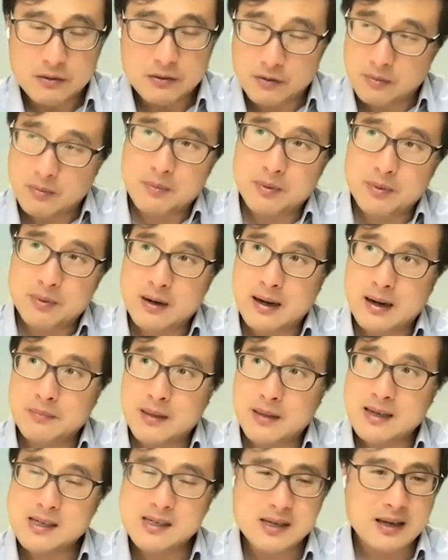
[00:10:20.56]
Now, remember,
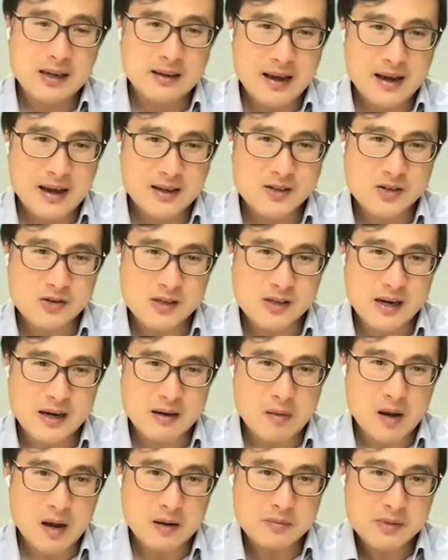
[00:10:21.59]
I'm not saying exercise.